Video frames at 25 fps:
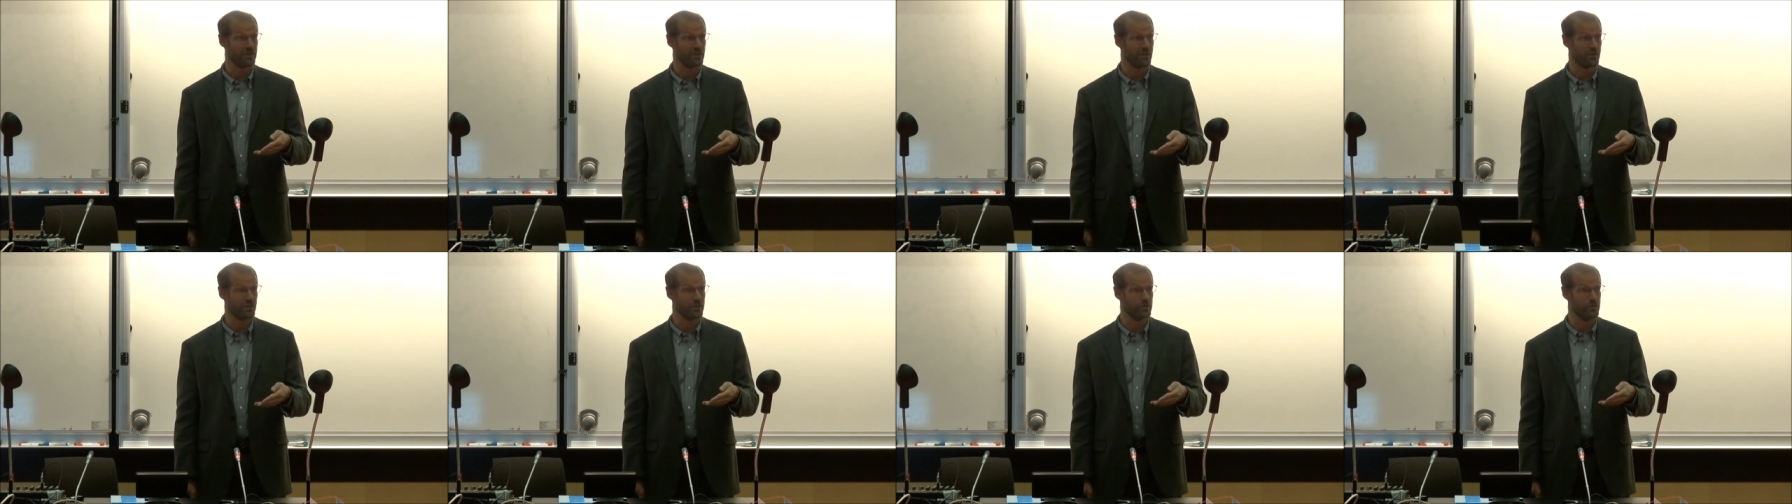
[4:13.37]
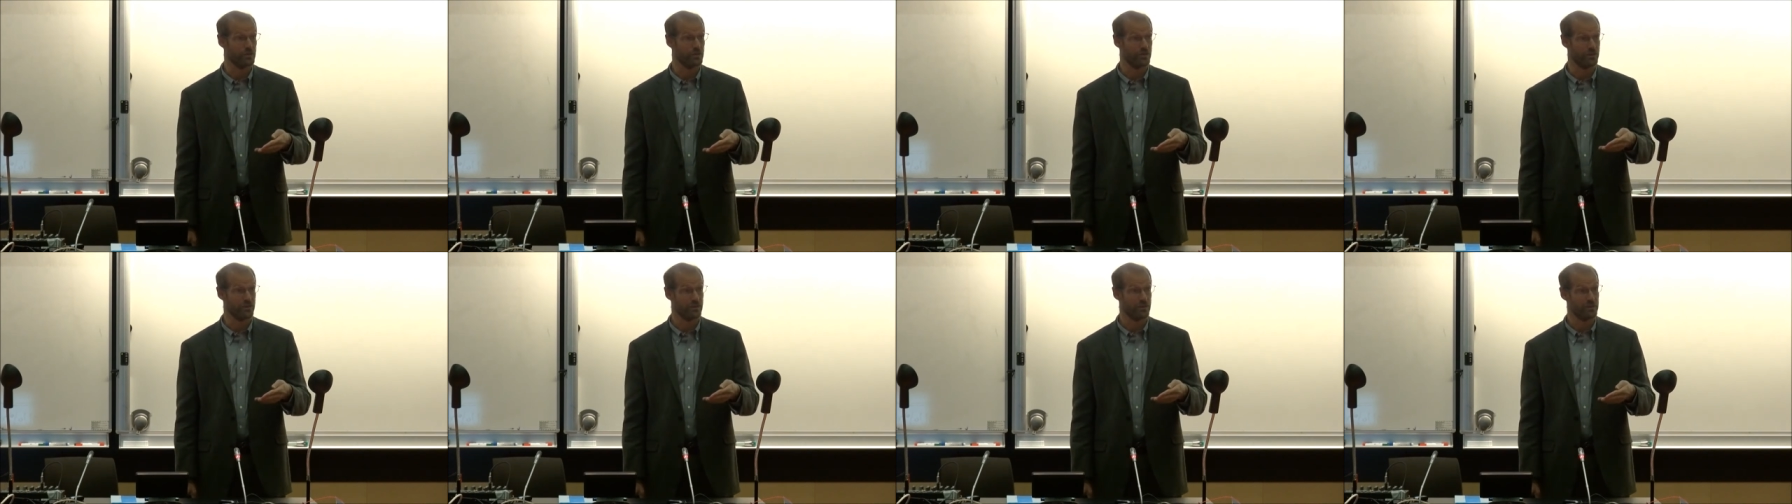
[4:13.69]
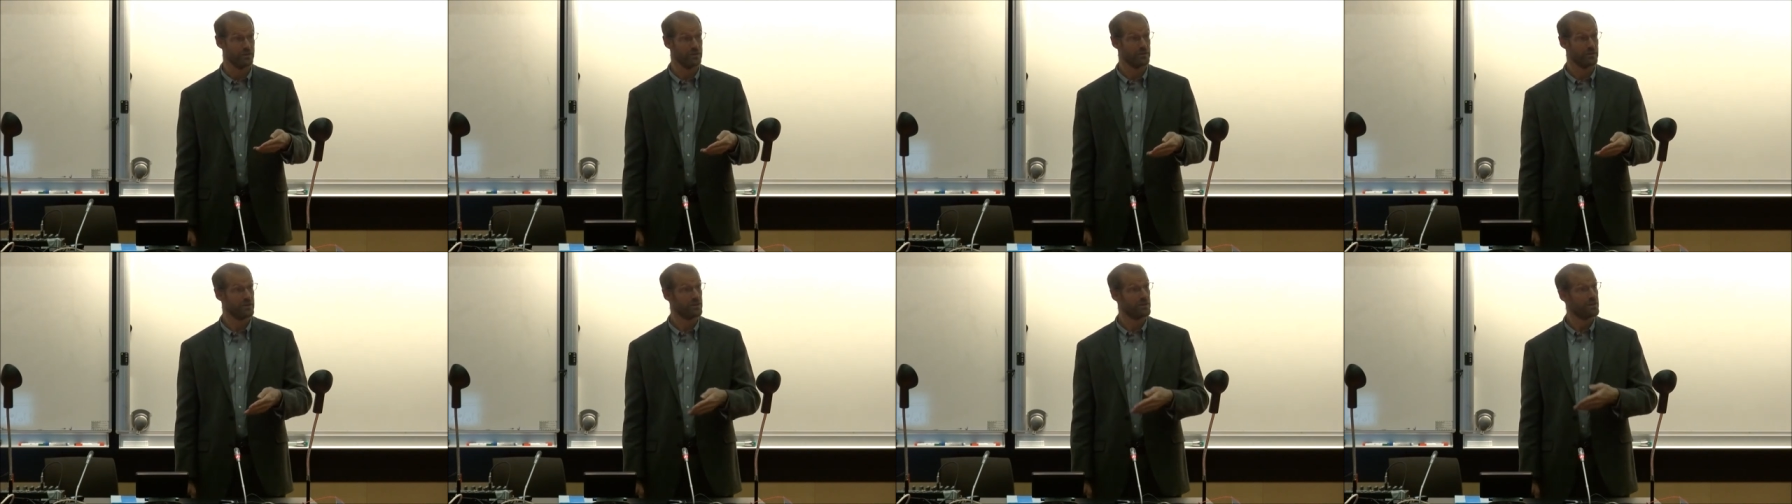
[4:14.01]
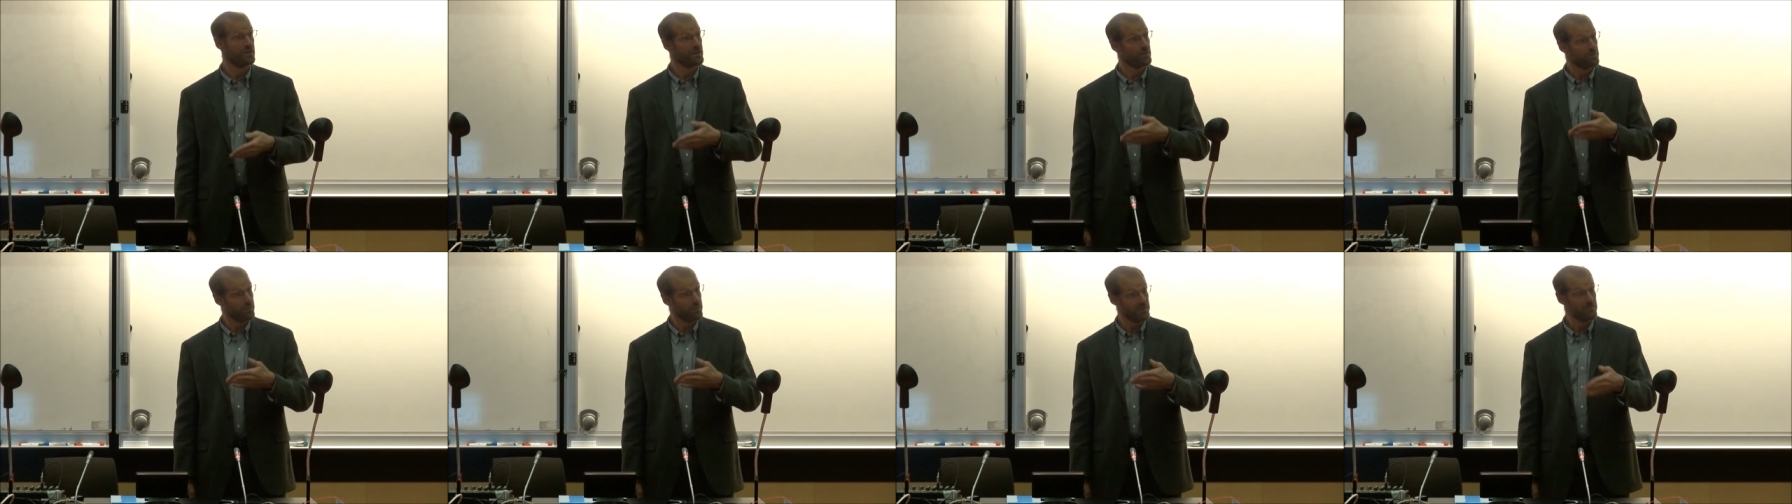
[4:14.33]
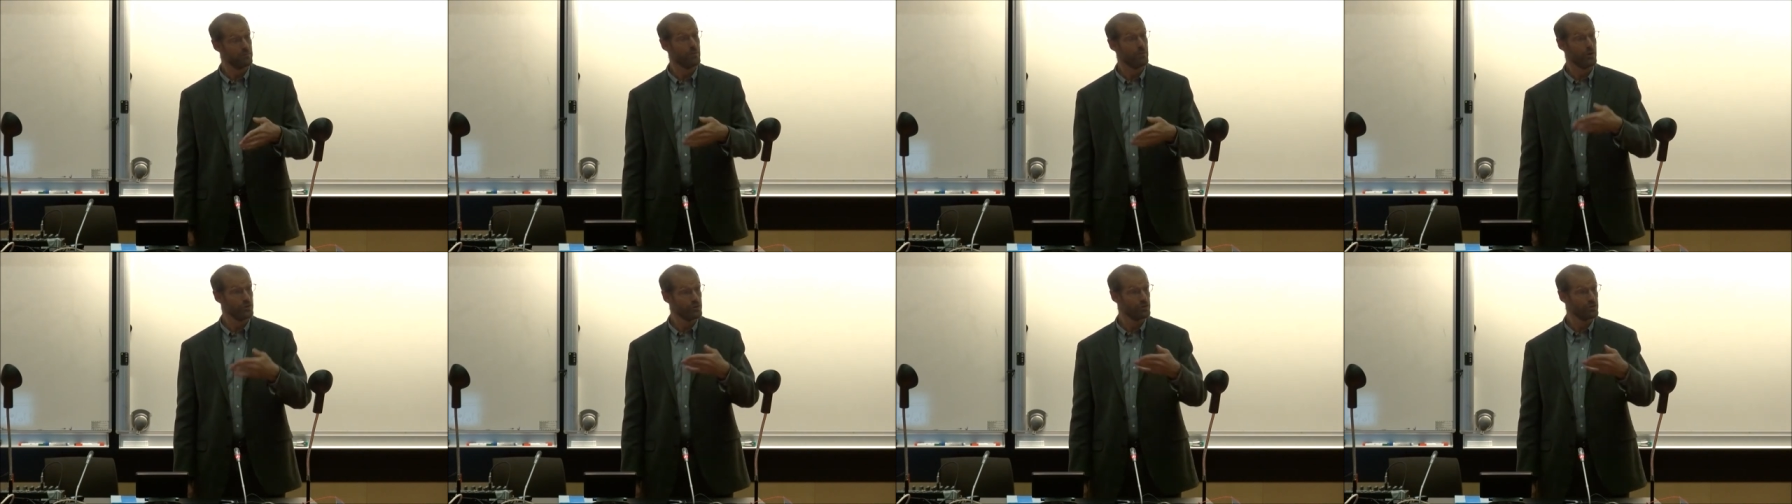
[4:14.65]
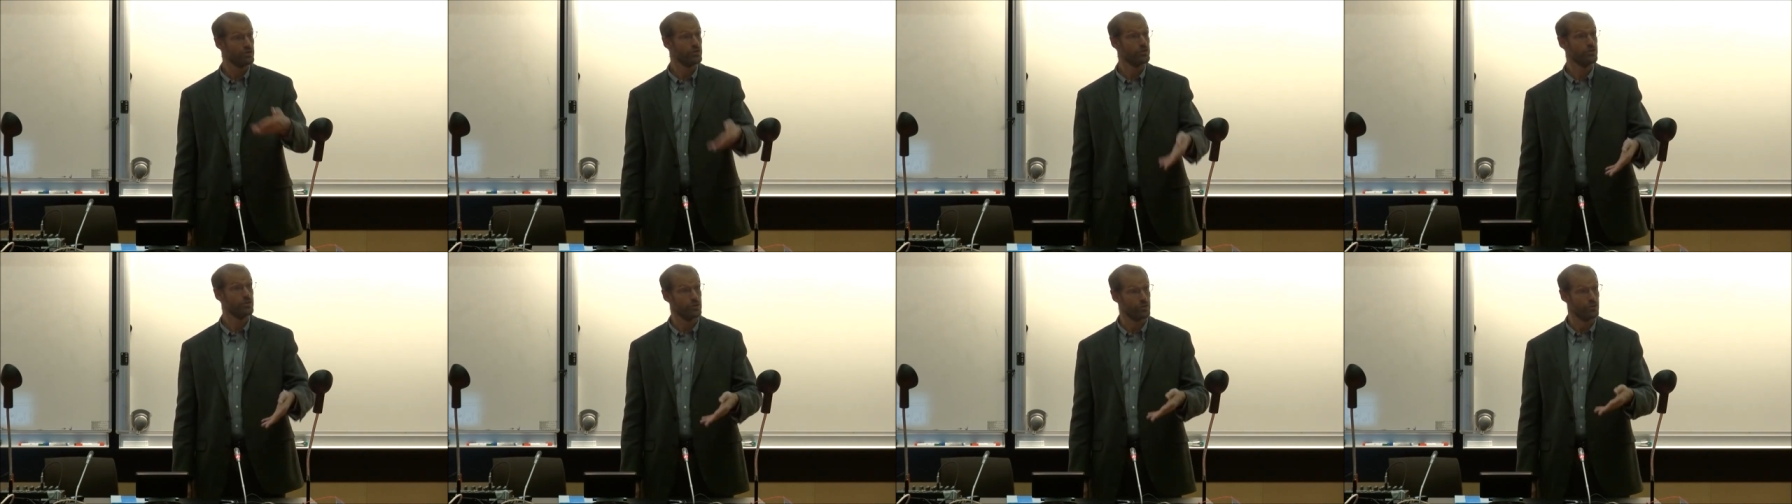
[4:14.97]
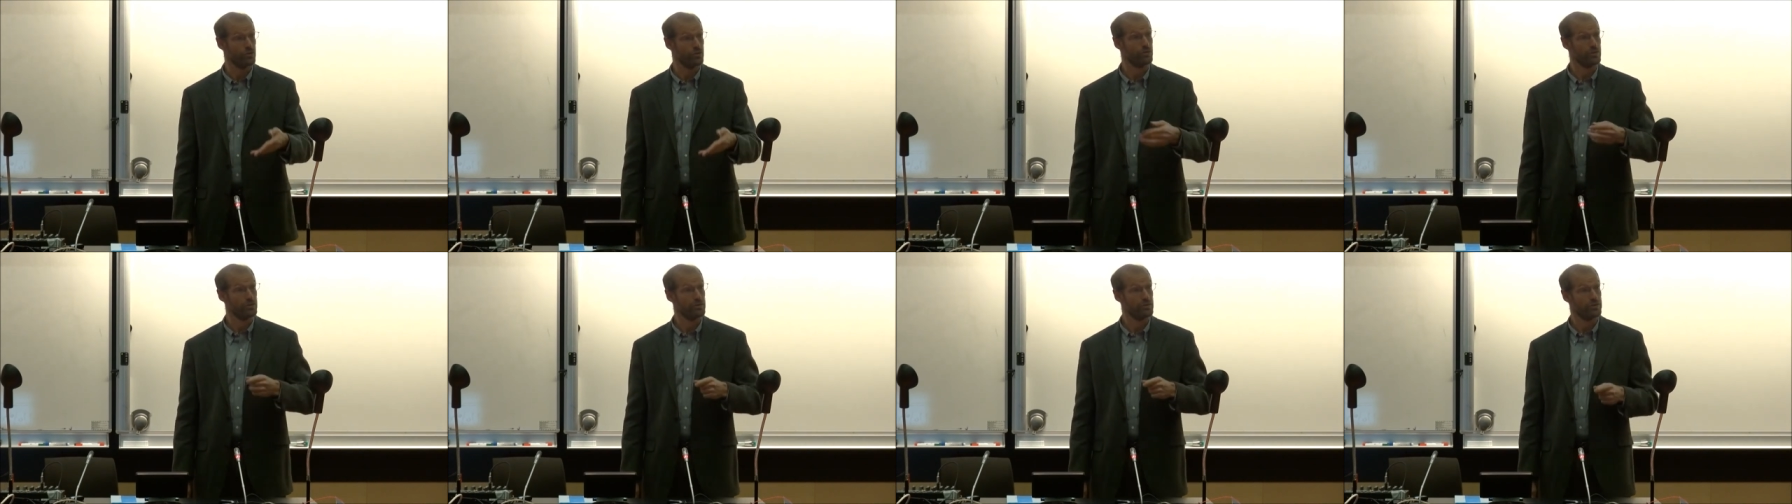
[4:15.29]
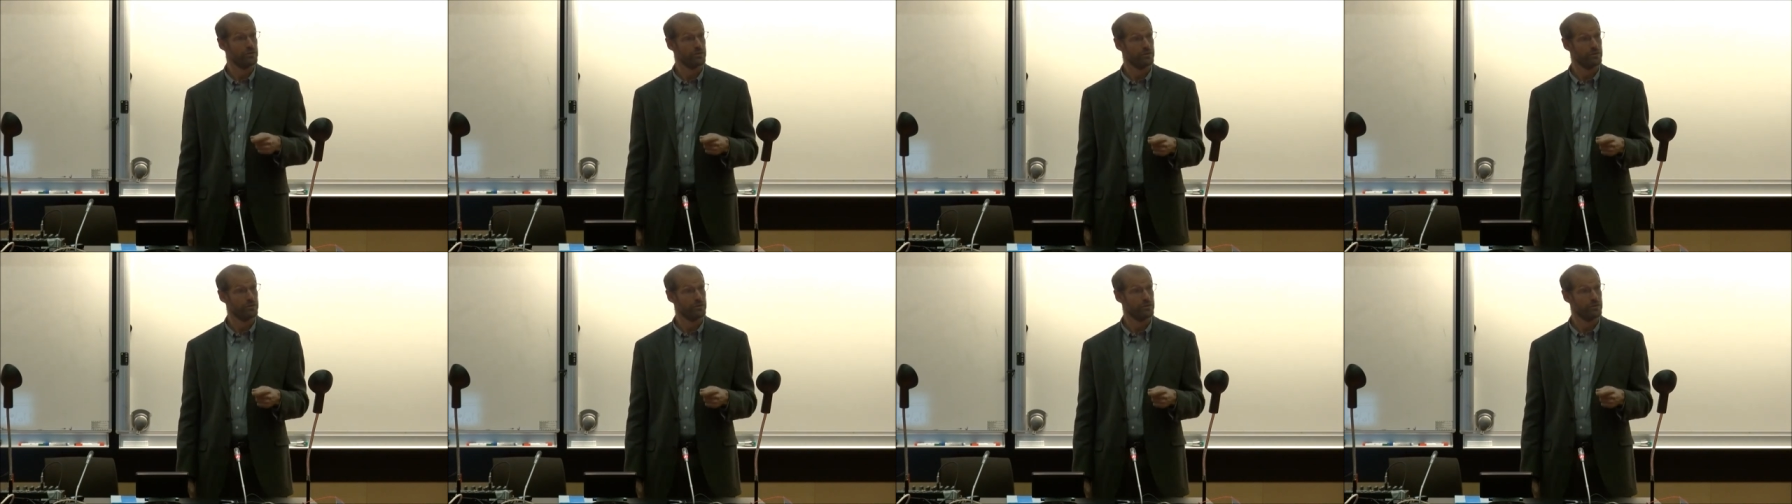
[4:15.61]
conclusion but most do.